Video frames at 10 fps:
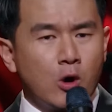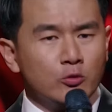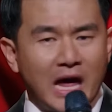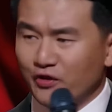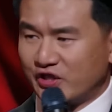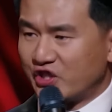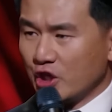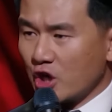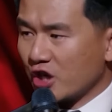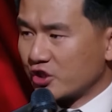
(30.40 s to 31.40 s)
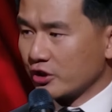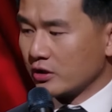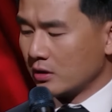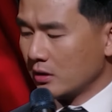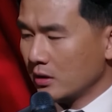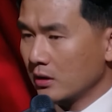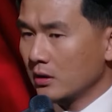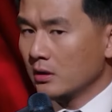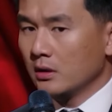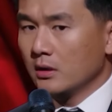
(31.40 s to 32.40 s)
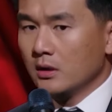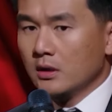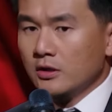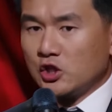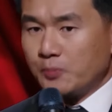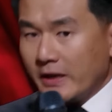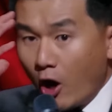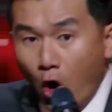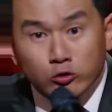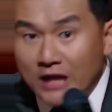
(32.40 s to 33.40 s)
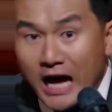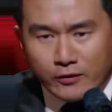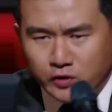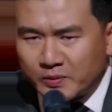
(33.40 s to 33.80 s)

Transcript: will never see a doctor. They spend their whole lives